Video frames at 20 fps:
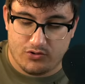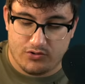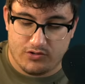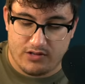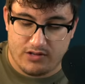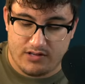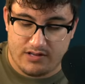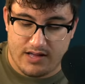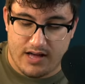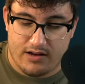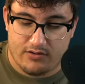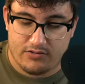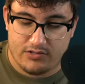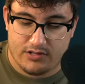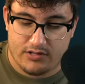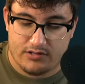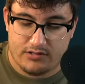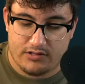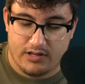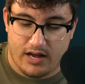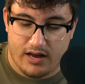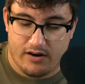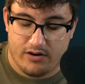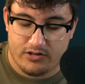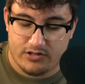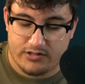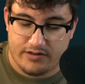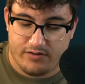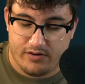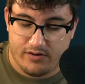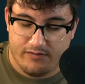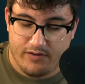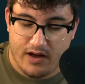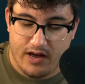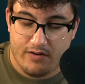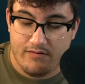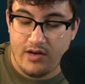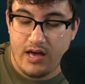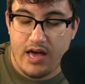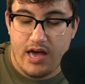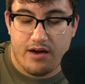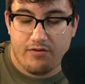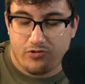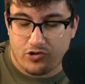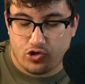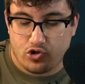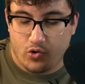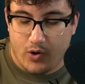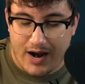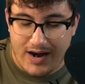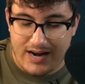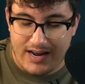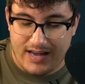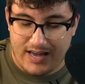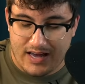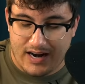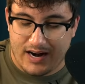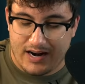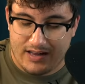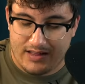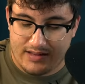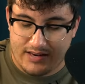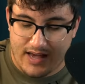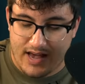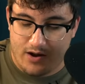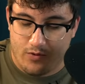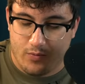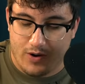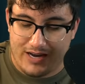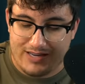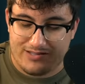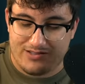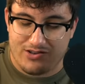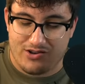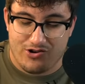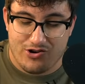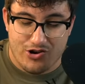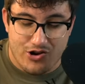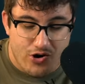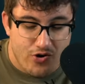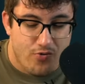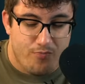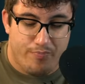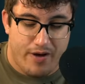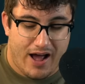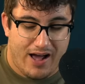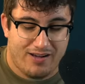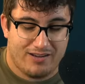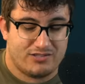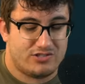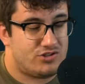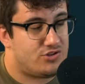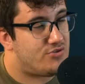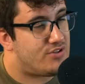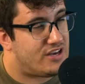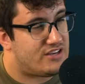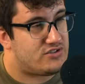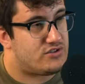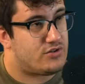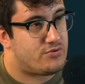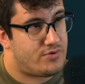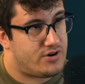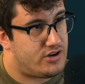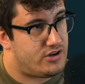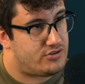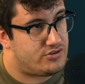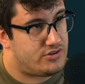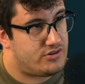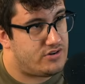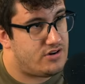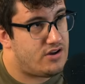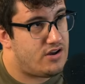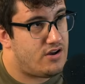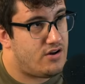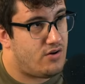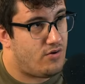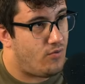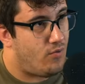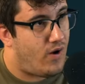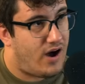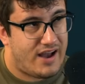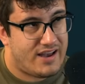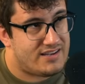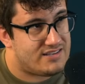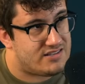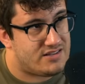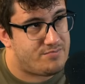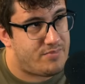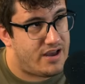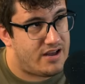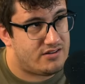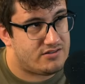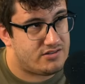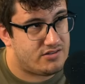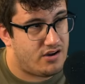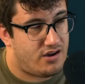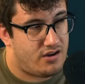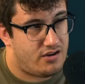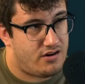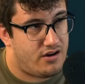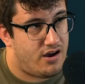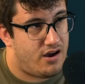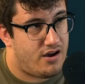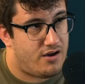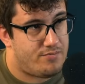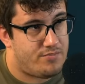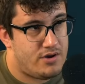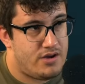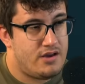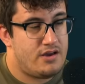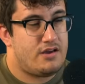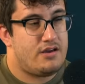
was one thousand nine hundred seventy-five dollars. If we're trying to get out of the debt, why is the new balance two thousand three hundred dollars? Why has the balance gone up?